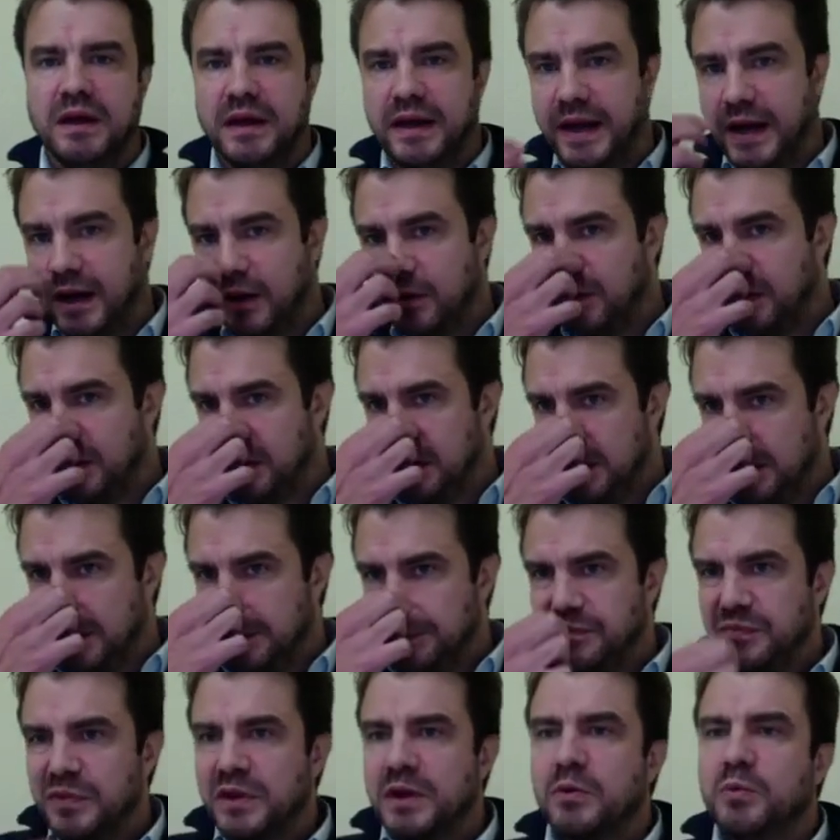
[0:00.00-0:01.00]
Now,
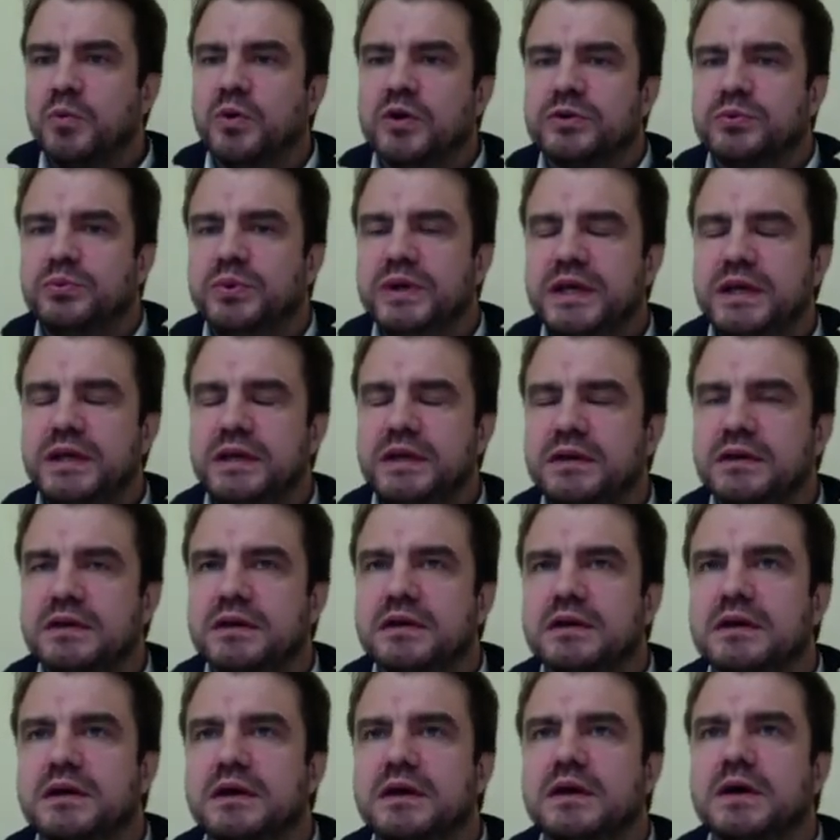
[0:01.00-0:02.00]
what
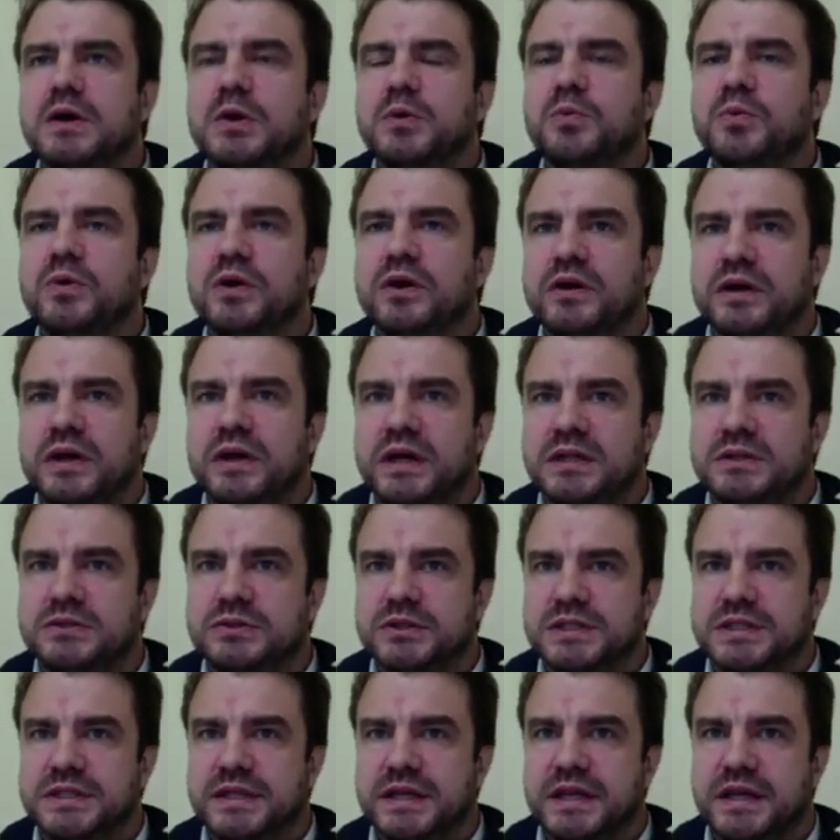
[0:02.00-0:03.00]
we were
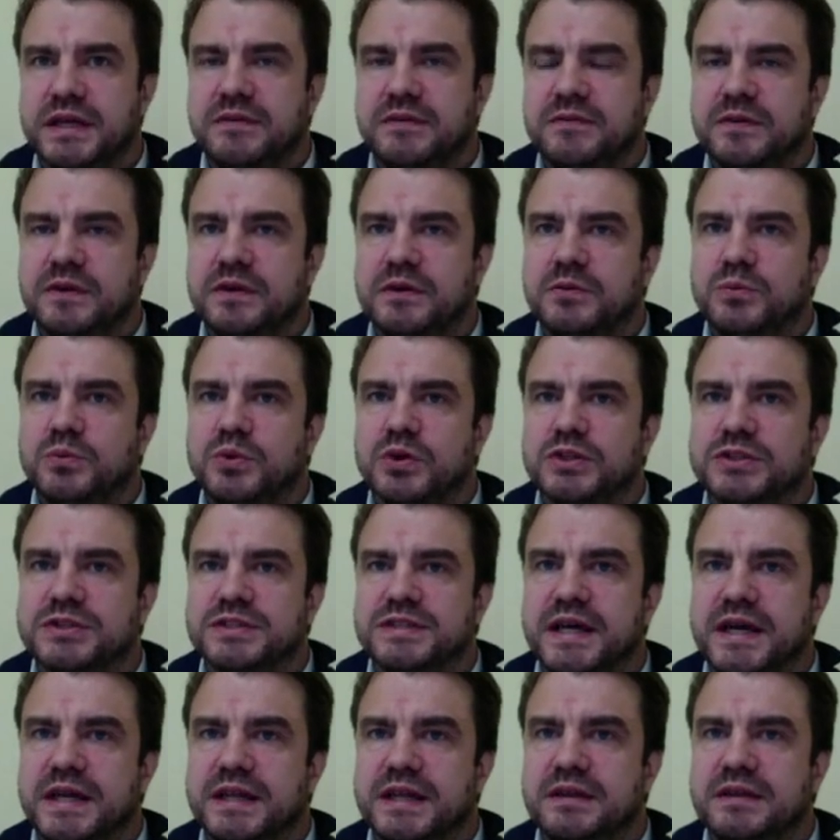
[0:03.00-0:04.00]
interested in
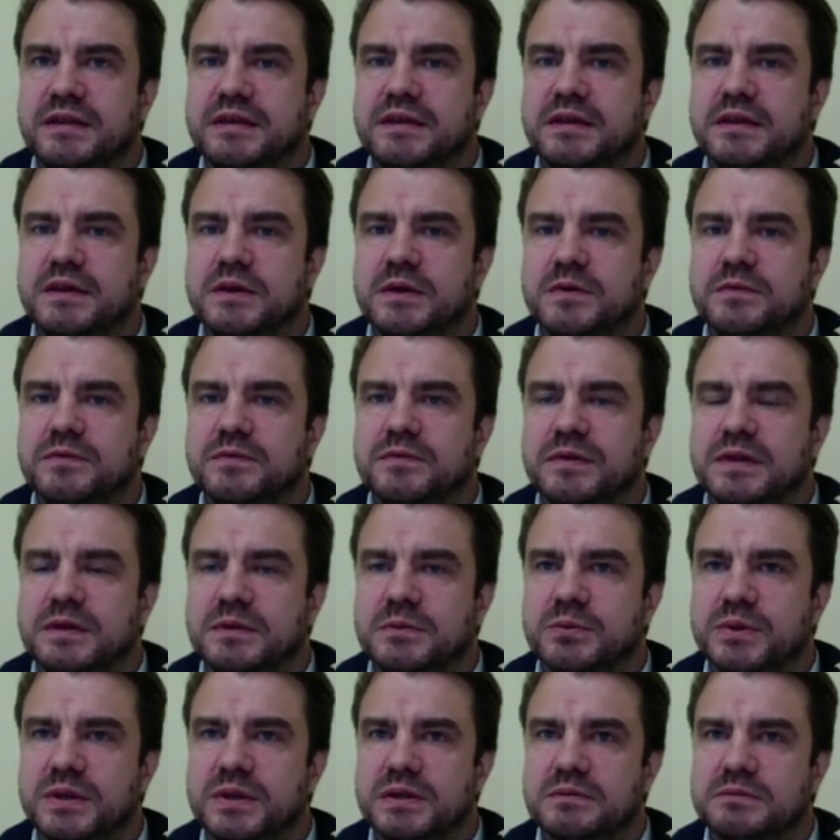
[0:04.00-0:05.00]
was that
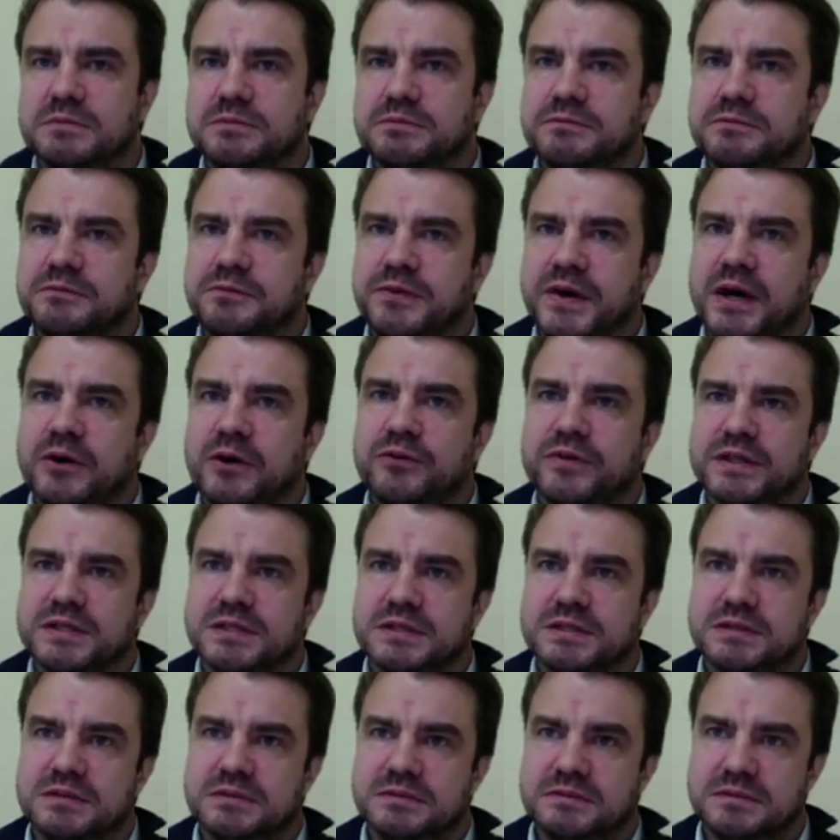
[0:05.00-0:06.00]
we found
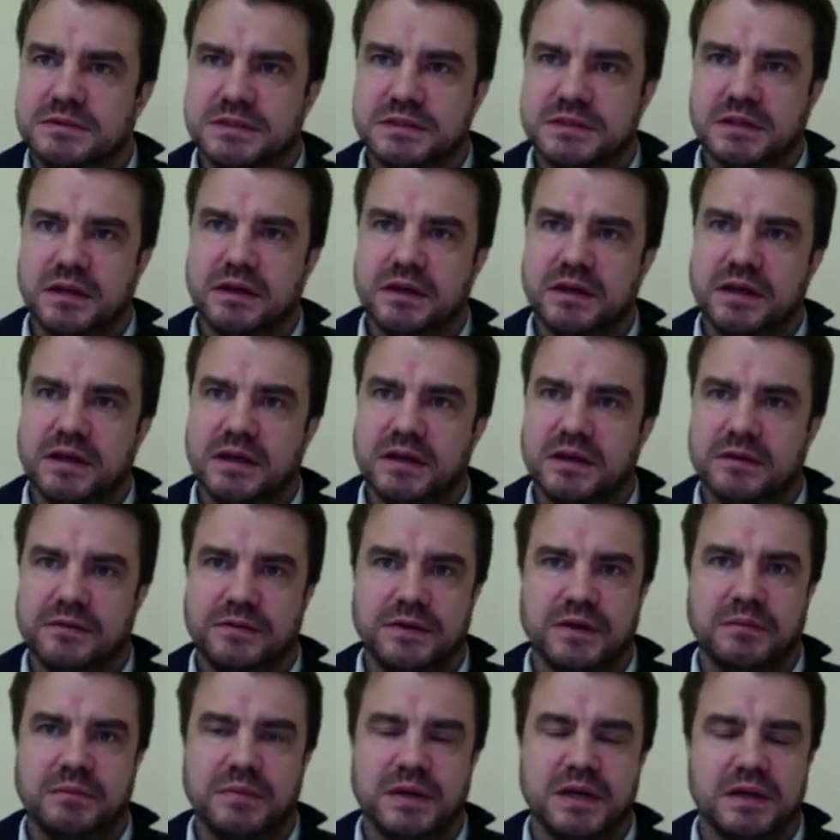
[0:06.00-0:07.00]
this study, and I
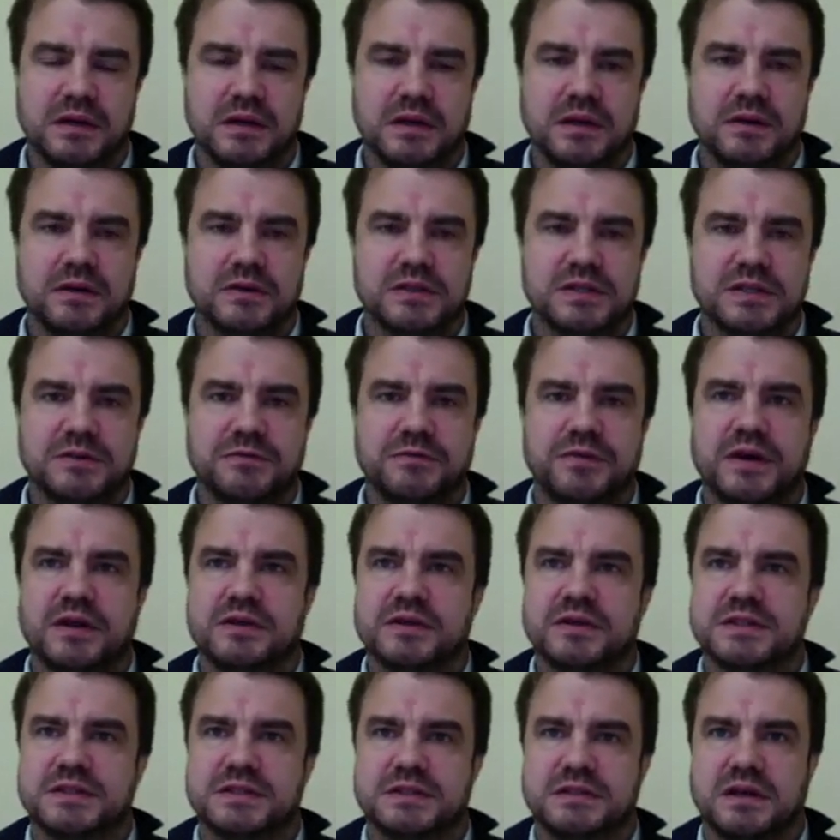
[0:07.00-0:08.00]
think many others have
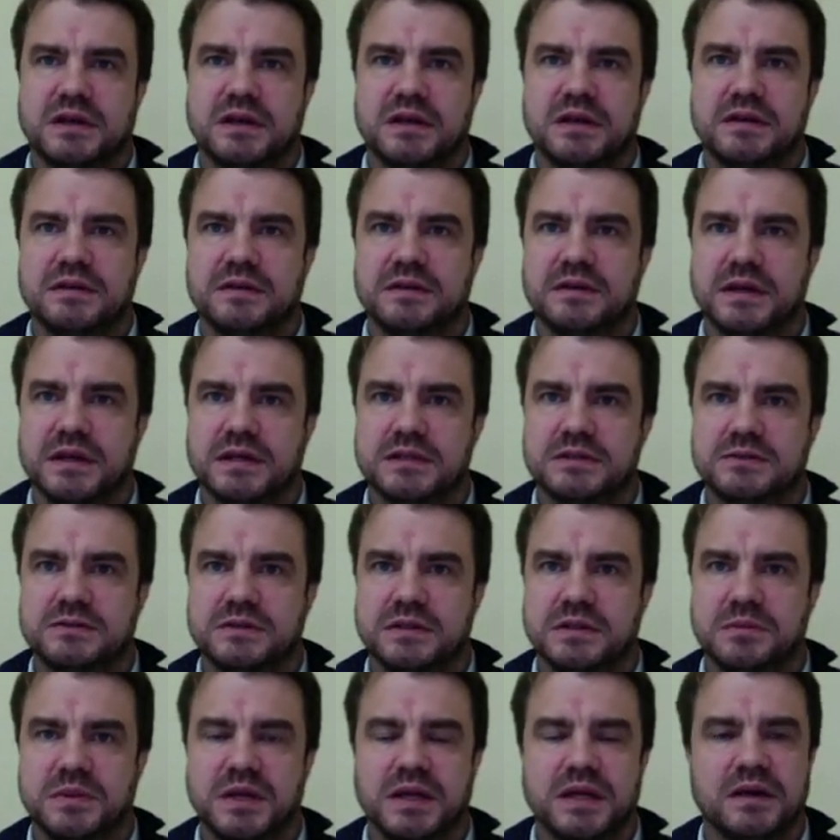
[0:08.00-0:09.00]
found this study
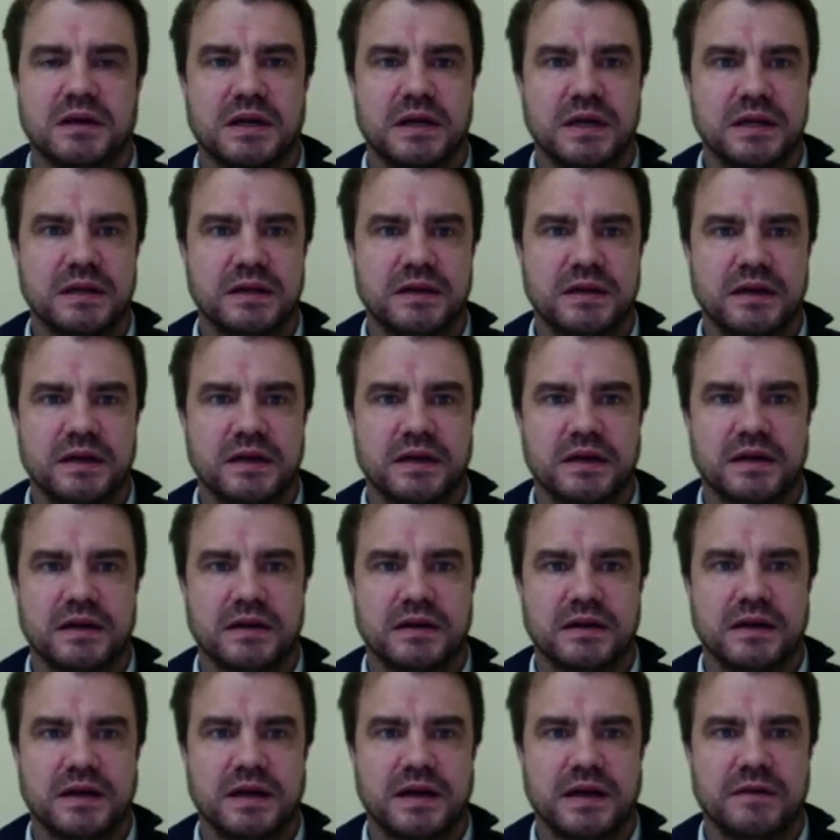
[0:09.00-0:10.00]
extremely enlightening
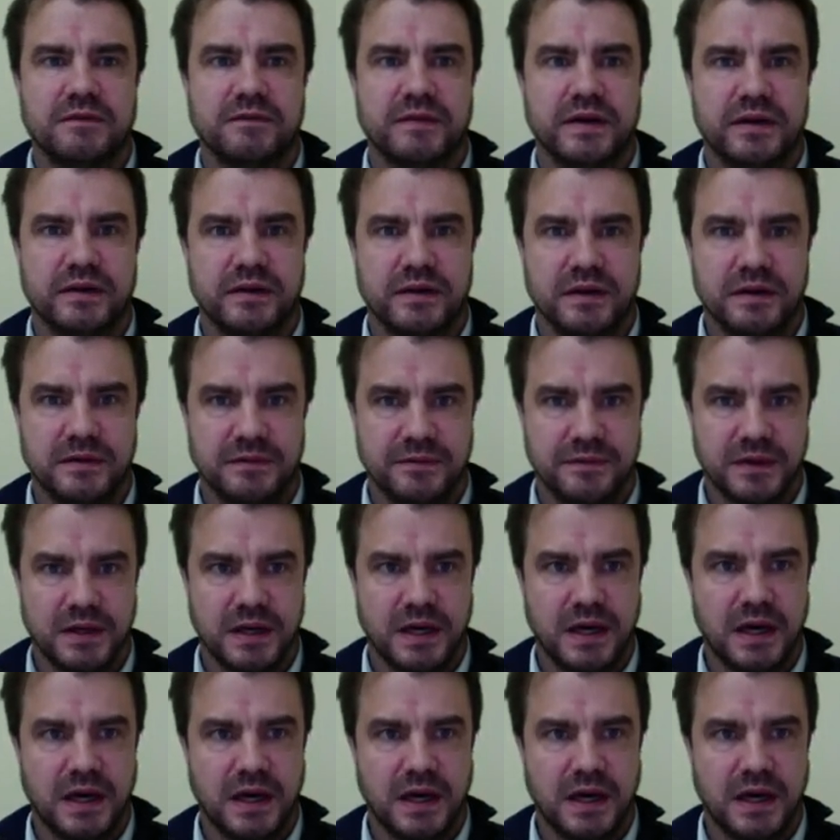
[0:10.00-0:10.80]
and very